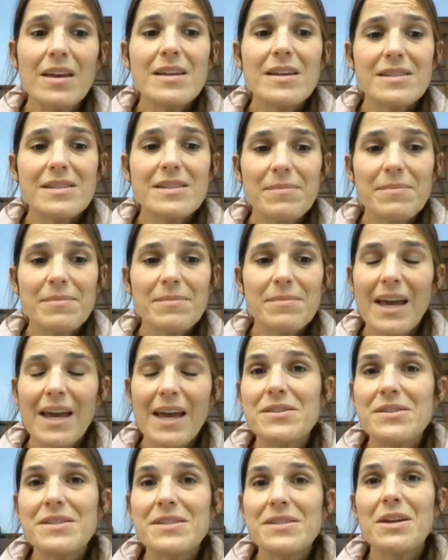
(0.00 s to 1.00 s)
Something
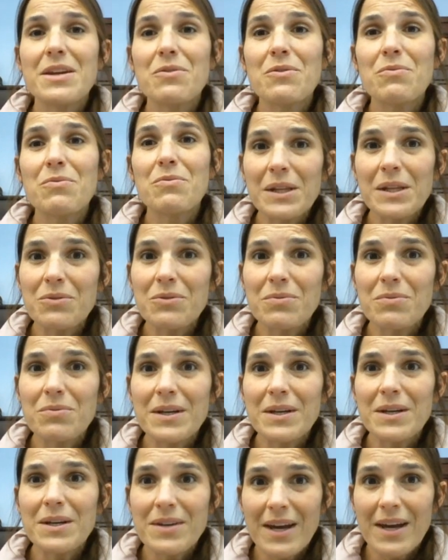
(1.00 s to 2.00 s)
else that a really good
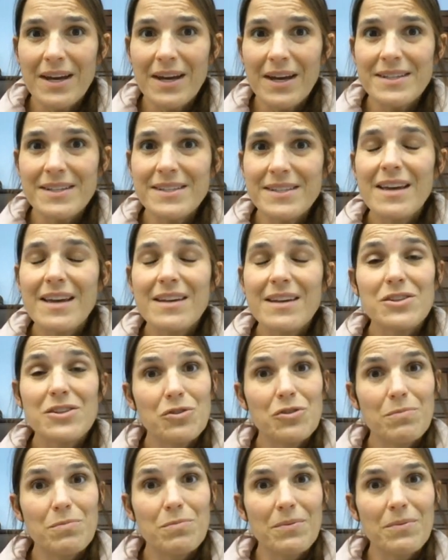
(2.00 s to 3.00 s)
reader does,
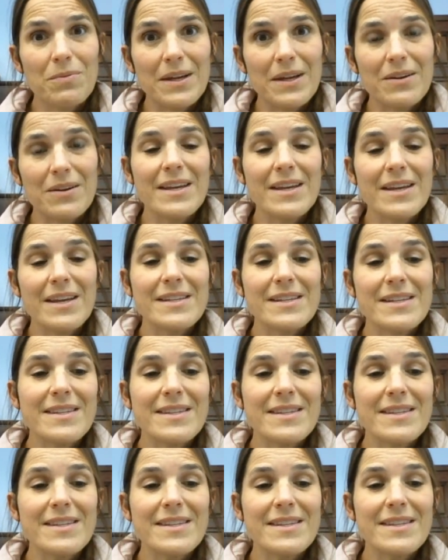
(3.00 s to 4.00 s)
super reader, is they
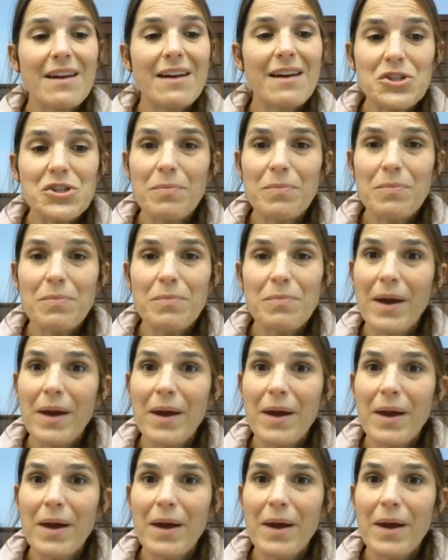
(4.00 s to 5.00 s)
have picture power.
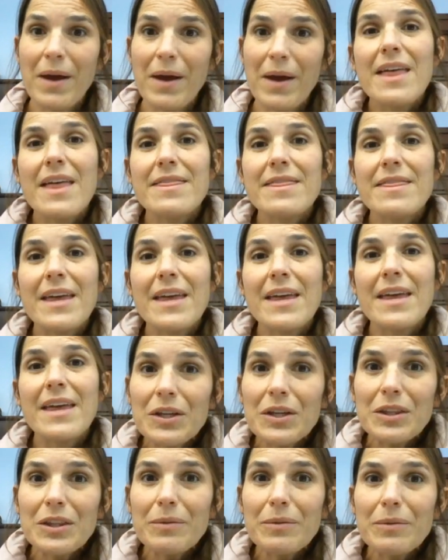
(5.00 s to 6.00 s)
They look
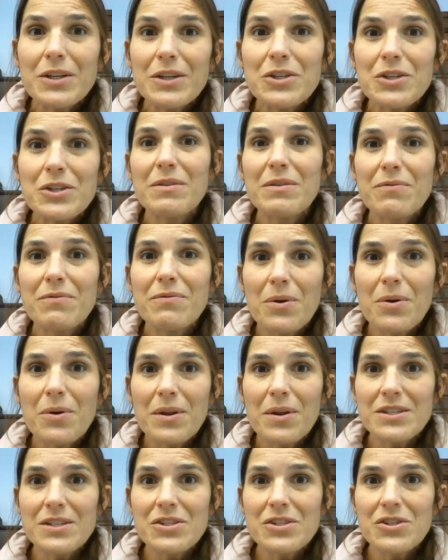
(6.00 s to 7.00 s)
at the picture before they
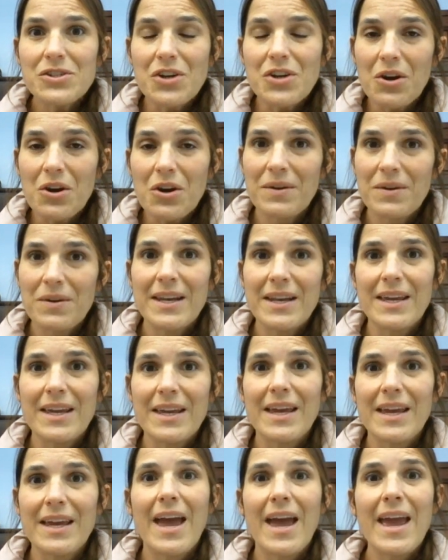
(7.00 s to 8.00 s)
start reading,
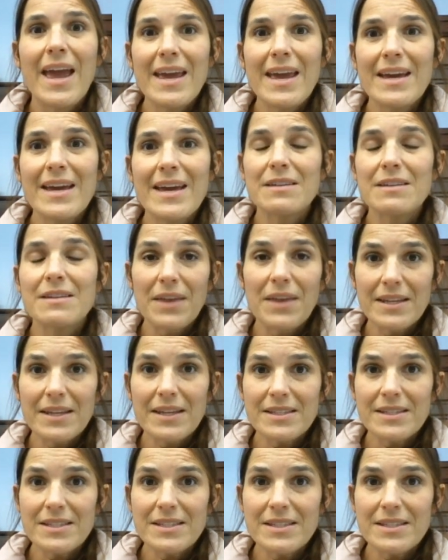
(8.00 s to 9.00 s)
and if they get
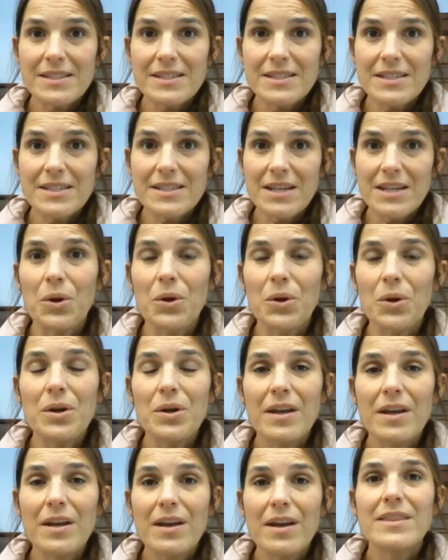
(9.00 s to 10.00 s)
stuck on a word,
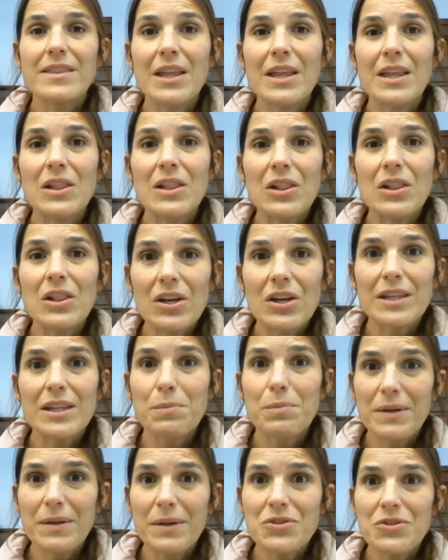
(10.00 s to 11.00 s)
they look at the
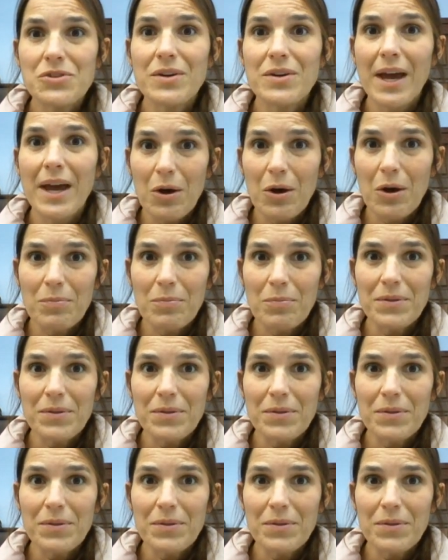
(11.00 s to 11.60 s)
picture to help